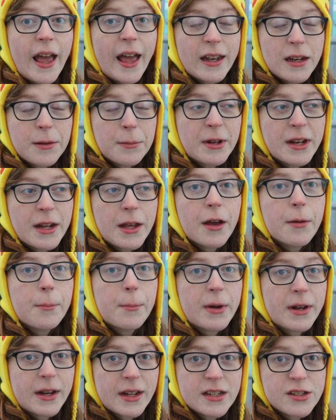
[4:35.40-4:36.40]
Any minute
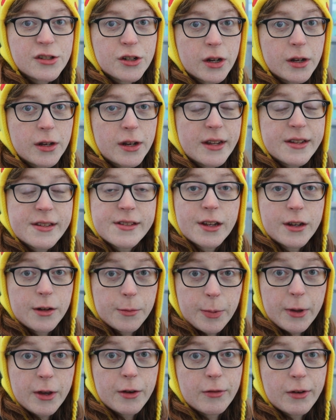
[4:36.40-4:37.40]
my next train is going
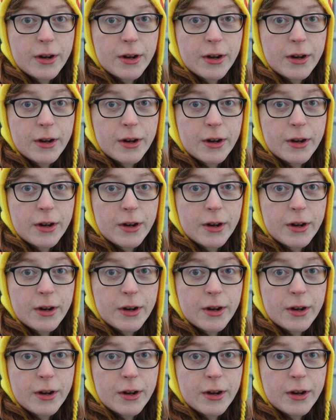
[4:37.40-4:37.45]
to be